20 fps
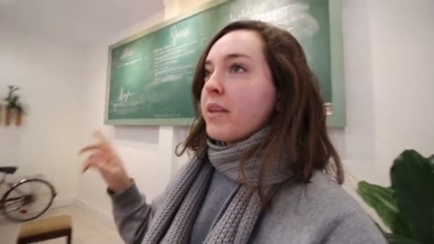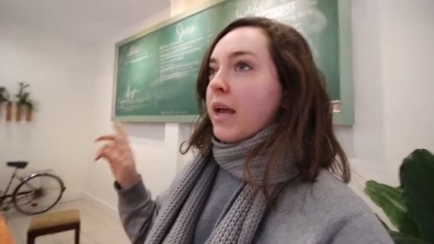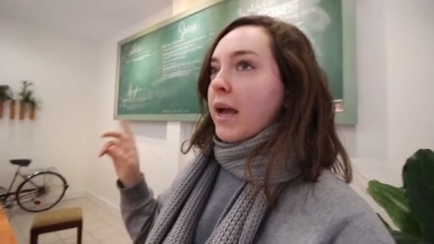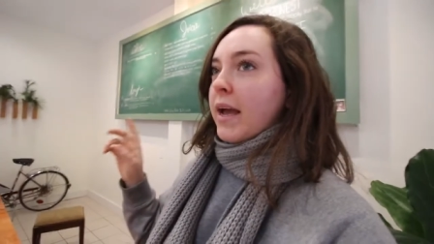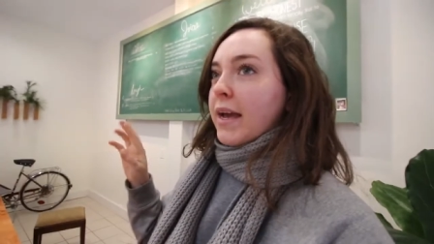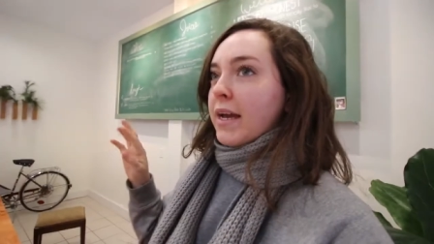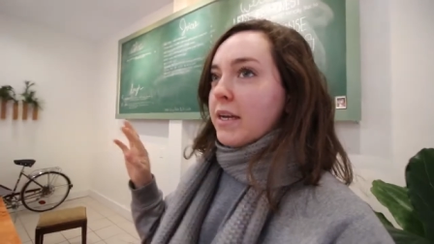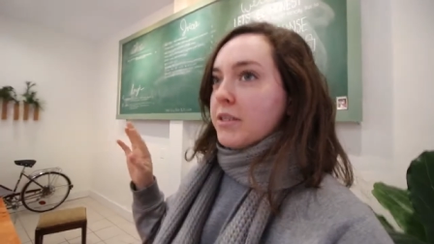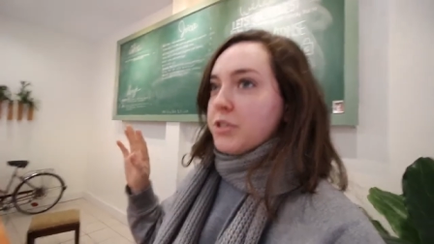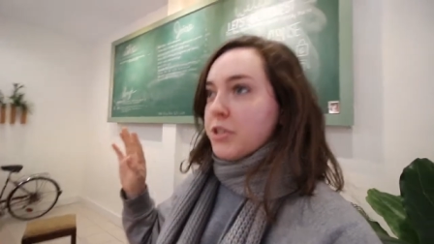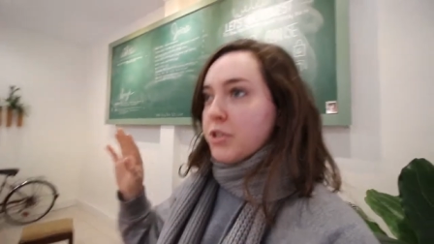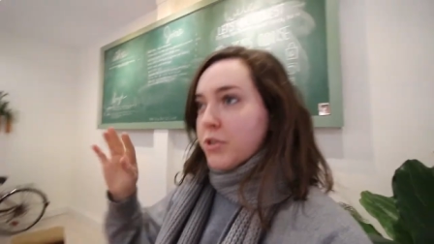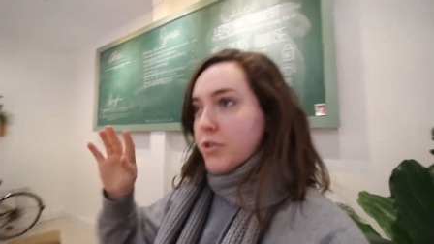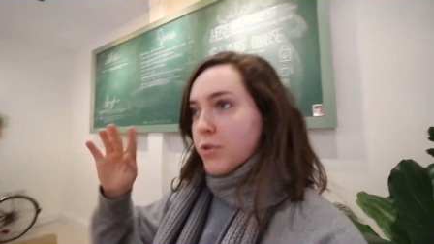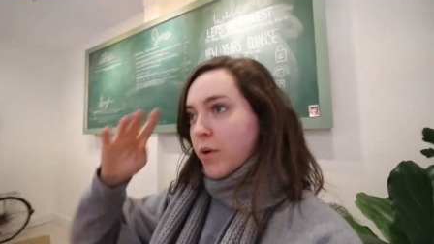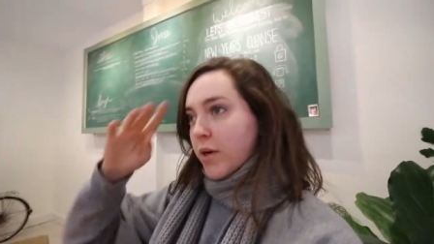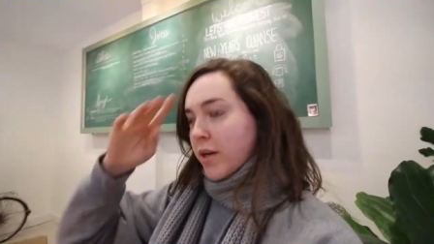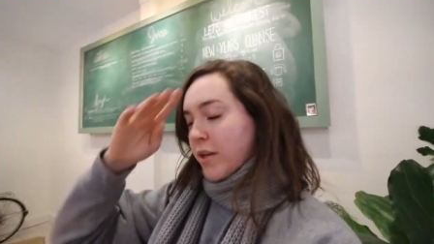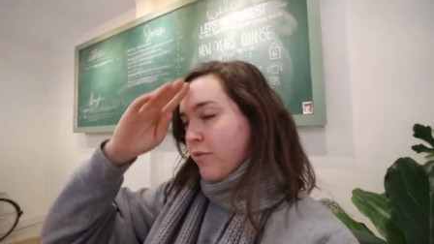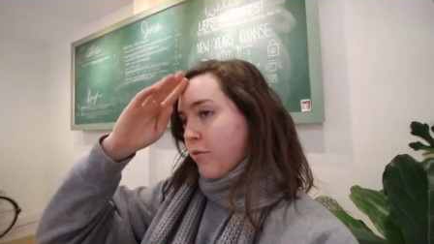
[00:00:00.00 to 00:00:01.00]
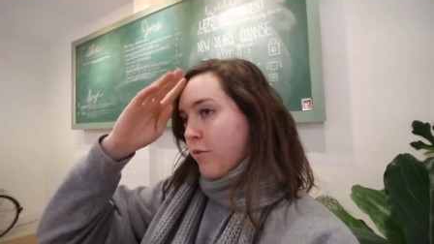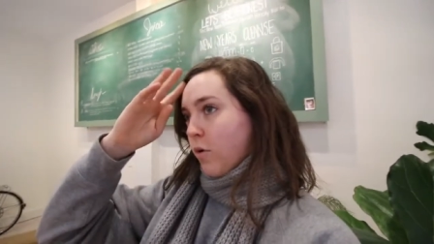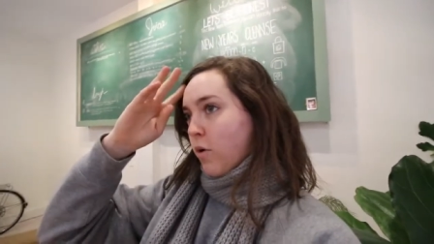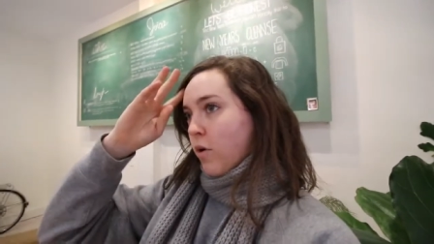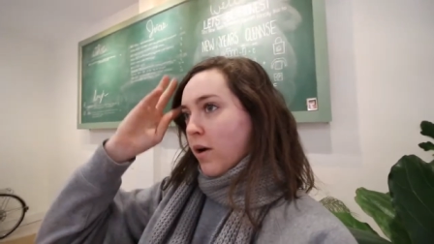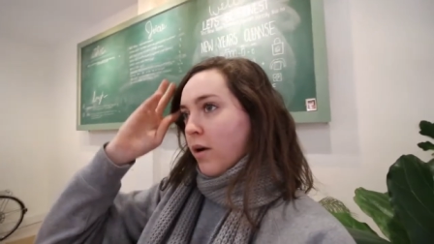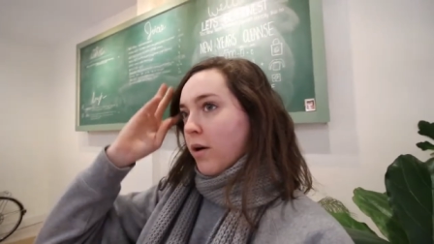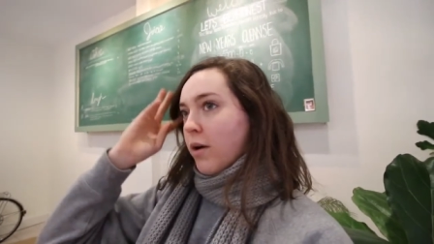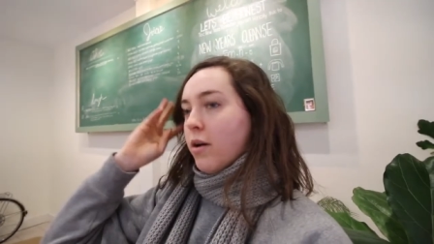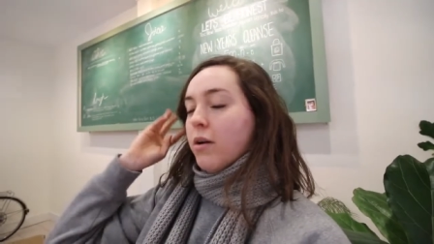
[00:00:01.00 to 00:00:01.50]
I had two
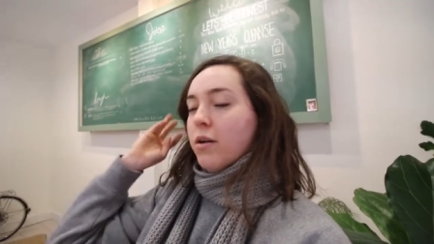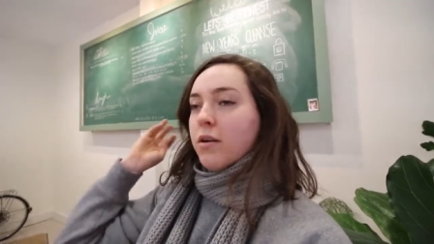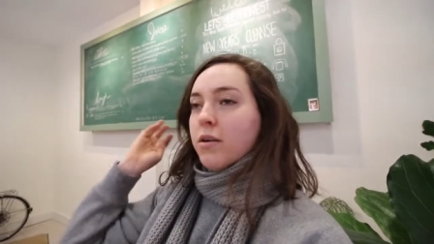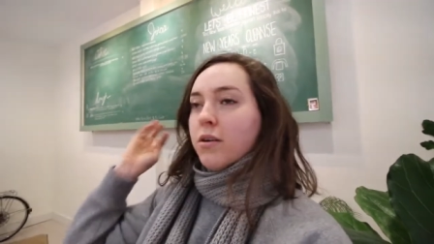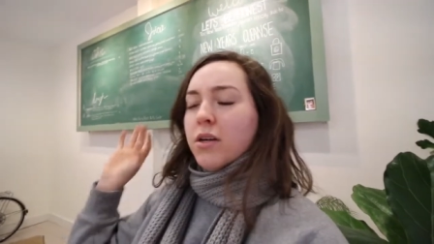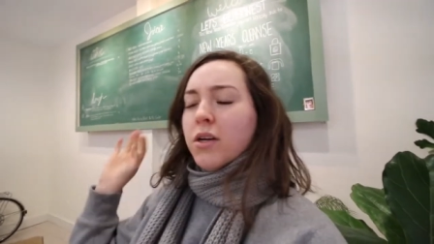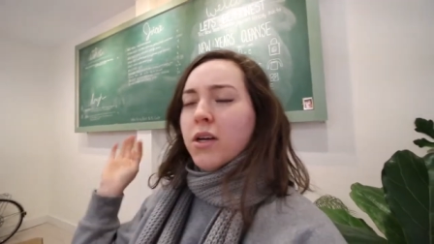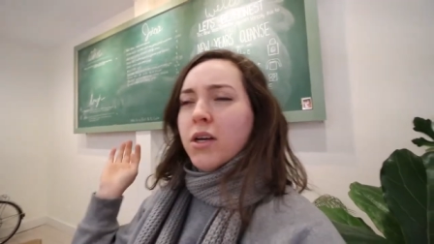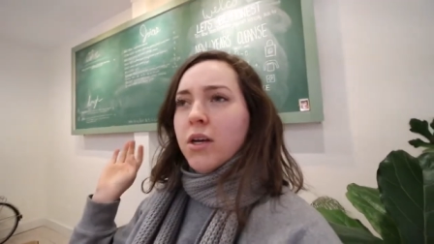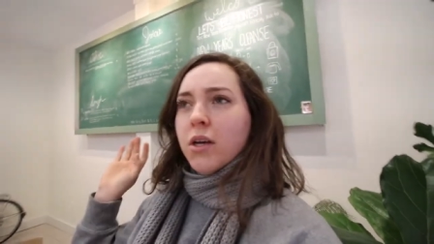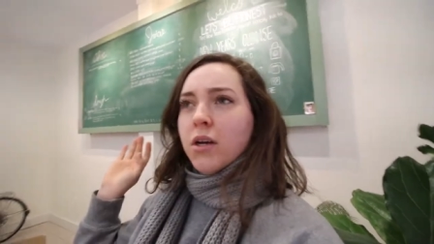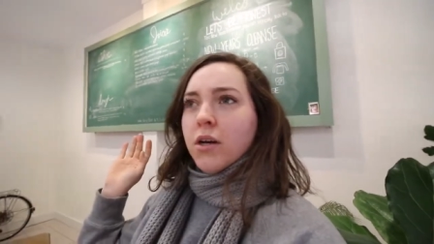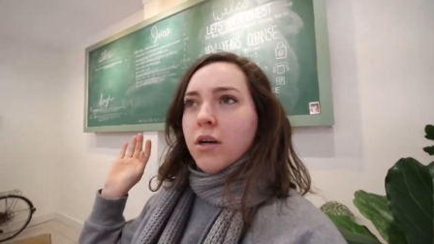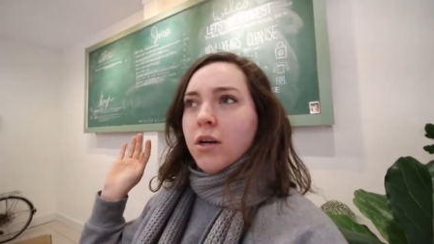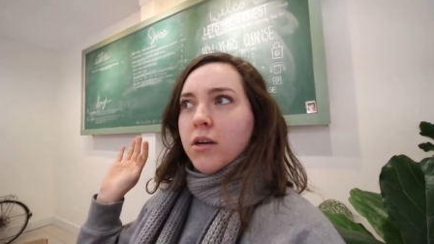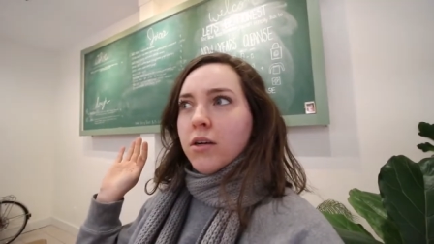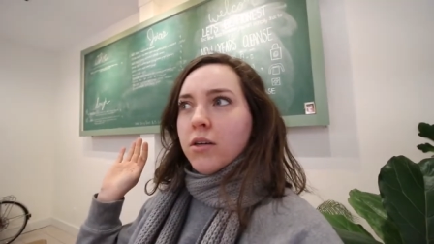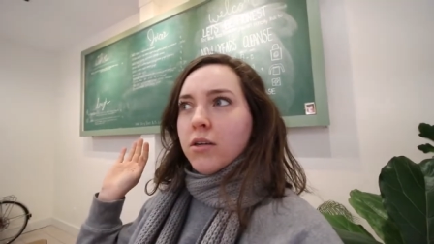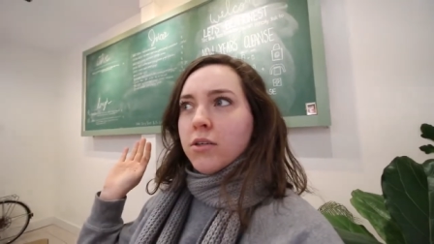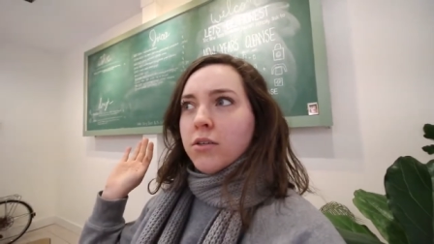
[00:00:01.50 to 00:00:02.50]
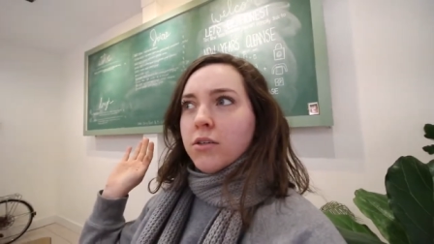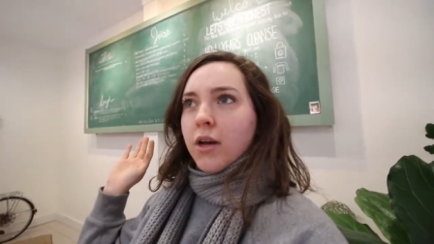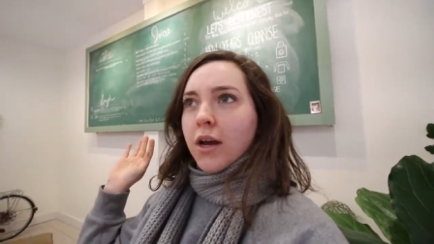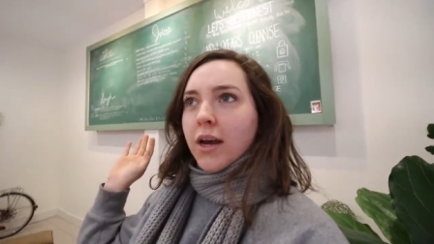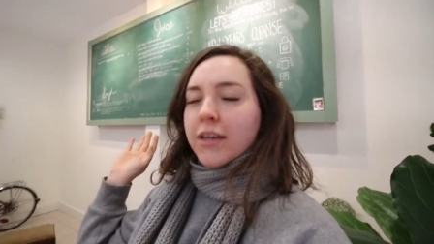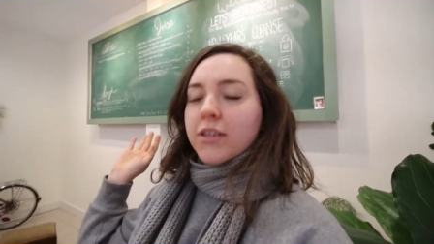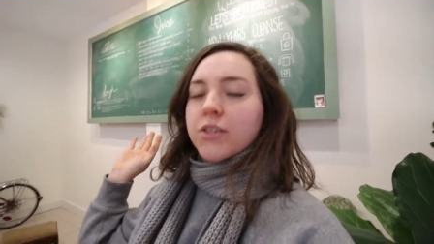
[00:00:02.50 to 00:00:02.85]
24, I